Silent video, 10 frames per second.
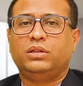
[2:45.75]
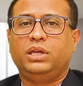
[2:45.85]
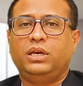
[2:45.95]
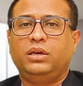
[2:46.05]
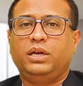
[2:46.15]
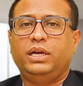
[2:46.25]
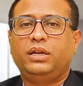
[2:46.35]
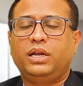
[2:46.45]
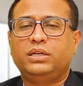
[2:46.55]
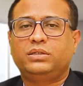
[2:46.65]
the
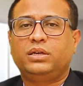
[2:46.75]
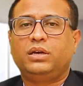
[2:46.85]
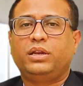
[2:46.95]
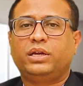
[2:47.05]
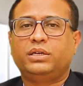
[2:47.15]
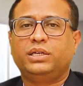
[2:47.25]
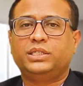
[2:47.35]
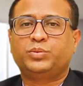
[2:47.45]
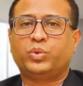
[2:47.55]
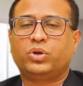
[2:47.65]
internationally
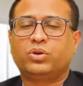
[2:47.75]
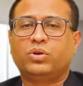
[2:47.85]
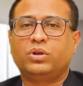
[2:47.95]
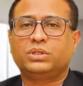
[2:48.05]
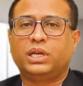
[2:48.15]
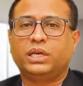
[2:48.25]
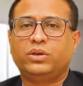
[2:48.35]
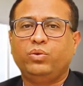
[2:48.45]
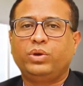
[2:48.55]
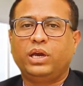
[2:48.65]
recognized protocols like
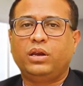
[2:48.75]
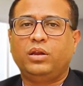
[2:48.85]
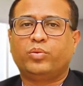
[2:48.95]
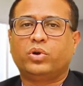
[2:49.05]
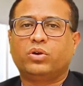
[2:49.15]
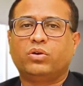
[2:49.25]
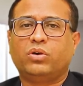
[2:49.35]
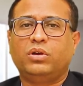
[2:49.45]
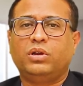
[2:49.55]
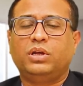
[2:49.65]
UK ALL
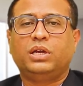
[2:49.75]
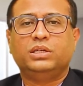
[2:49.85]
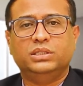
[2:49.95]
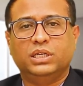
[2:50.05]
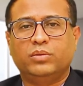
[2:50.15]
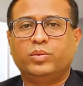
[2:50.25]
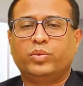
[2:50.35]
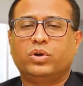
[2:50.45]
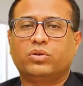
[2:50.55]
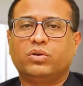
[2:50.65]
protocol, German
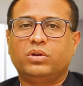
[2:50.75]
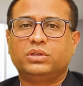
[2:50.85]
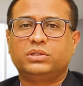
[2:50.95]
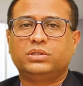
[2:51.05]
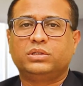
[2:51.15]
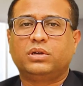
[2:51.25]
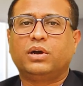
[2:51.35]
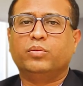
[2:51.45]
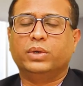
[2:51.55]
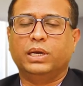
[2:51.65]
protocols
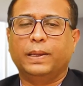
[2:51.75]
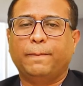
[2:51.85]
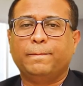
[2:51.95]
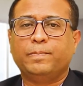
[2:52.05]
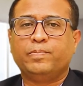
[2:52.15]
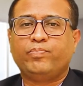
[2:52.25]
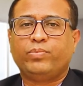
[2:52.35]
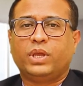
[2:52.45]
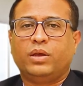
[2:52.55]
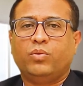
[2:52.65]
commonly.
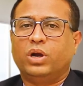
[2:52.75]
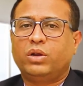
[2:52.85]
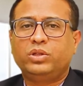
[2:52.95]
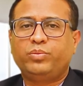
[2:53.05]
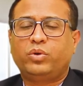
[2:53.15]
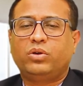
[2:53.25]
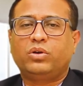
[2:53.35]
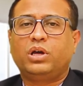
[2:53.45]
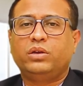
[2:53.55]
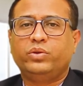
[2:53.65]
Whatever the
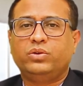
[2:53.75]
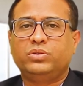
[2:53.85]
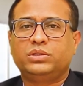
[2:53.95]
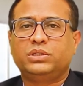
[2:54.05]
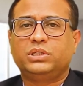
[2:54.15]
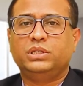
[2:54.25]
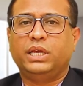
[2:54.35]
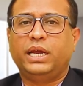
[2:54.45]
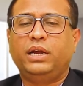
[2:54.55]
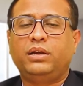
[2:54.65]
protocol we use,
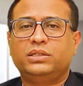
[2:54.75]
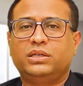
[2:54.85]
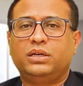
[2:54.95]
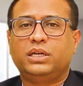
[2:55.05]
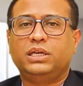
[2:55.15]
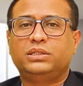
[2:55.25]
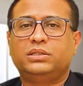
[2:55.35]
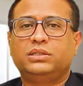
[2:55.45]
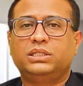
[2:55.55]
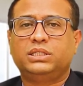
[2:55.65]
the end result
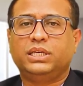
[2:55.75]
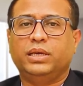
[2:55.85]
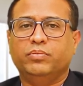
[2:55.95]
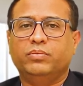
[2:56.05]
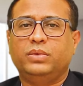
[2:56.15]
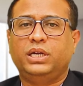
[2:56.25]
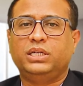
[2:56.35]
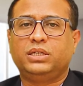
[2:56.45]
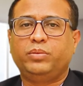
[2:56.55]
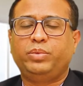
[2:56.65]
is same. It
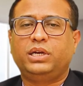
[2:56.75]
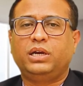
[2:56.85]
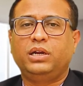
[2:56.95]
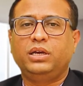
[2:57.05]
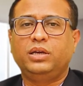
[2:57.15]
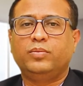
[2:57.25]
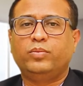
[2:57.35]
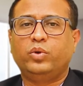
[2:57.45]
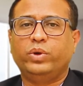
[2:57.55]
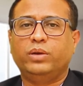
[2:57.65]
is repeatedly
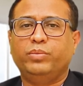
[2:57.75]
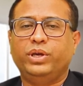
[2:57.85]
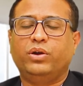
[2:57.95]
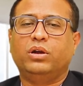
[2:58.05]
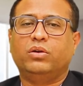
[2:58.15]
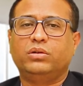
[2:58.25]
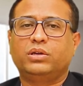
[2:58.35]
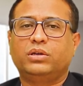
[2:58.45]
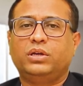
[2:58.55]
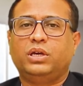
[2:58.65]
proven beyond
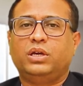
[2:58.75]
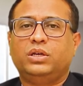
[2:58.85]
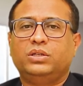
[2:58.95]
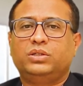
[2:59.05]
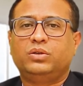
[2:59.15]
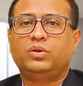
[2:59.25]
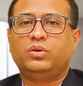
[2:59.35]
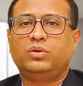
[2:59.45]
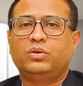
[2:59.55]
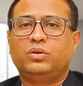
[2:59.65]
doubt.
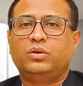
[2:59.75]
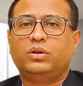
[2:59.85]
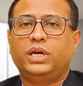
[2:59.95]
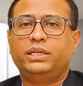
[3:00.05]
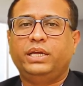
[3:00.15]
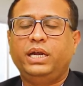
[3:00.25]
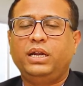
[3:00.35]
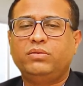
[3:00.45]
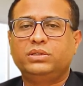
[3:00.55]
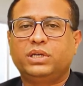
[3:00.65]
So at the
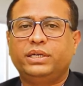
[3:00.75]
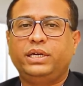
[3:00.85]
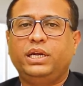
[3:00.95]
end of the 30